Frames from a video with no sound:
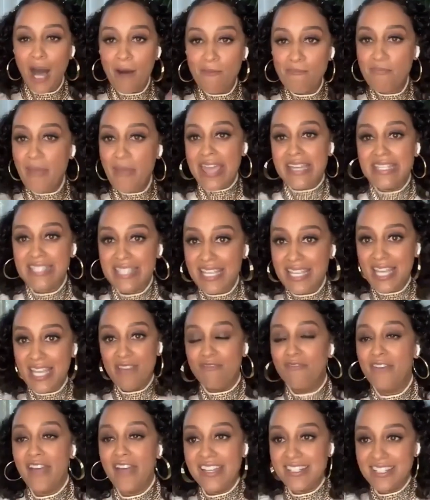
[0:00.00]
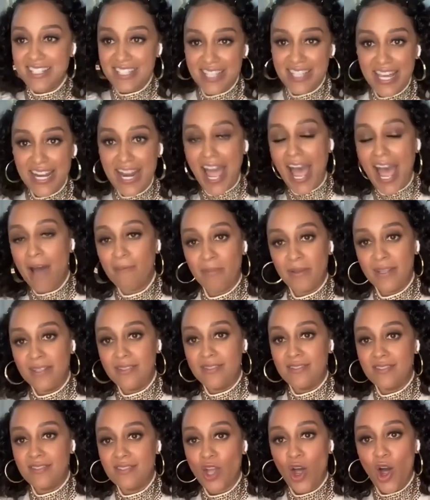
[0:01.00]
amazing event that
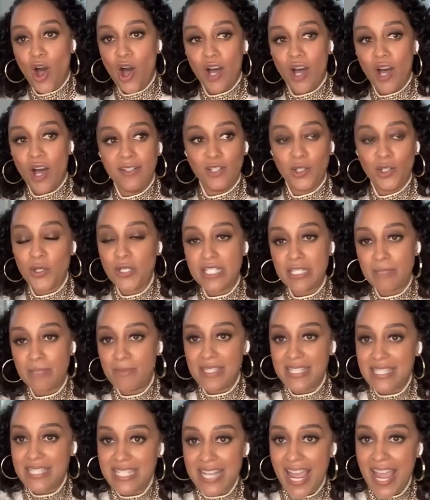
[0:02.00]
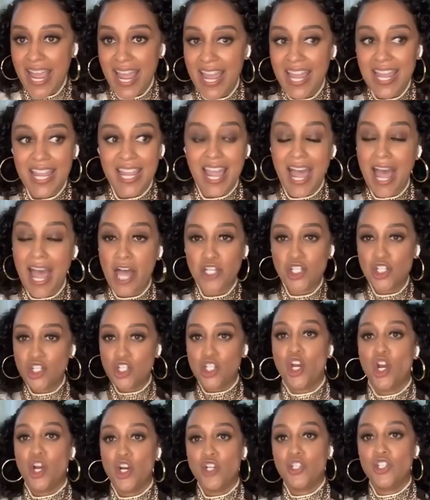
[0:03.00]
happens on Christmas Day
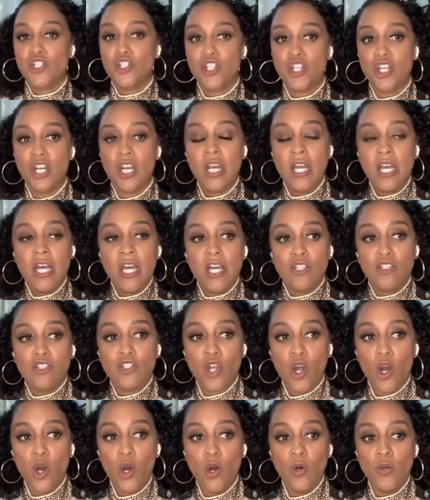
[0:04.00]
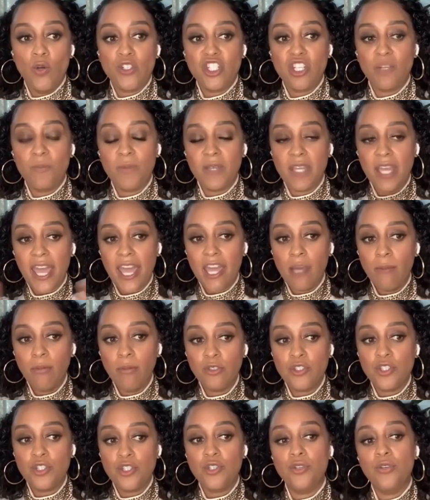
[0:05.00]
at church. So to be
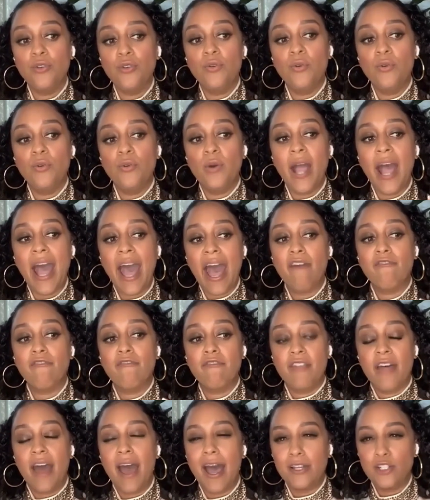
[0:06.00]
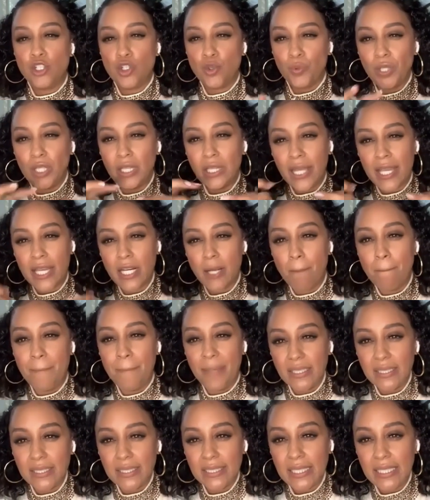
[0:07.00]
able to have that
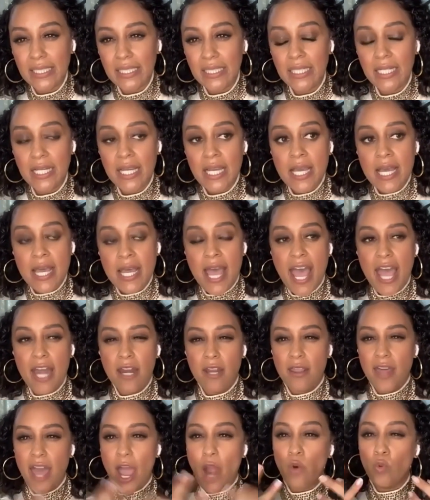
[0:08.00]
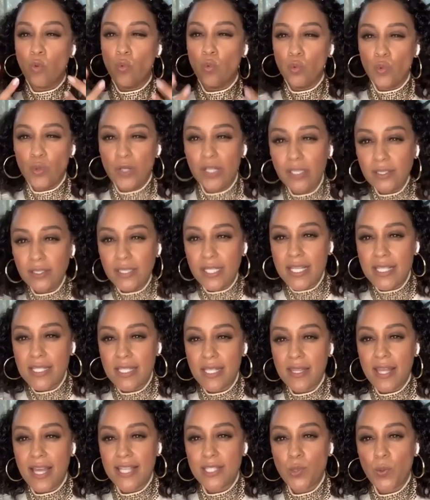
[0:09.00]
relatability and that
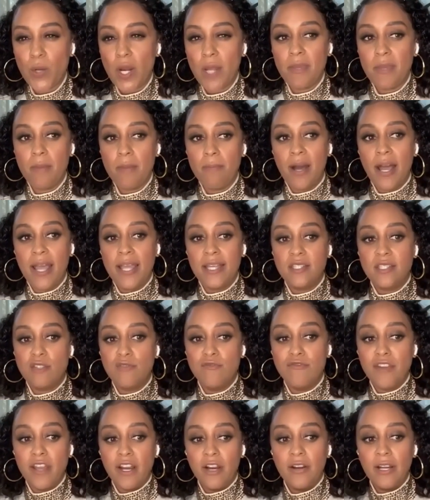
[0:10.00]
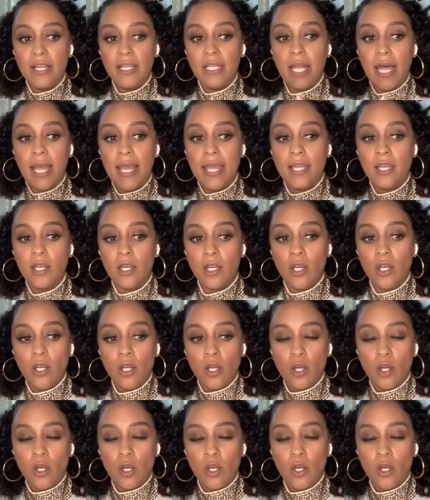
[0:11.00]
realness, and that's what I mean by it's very, like,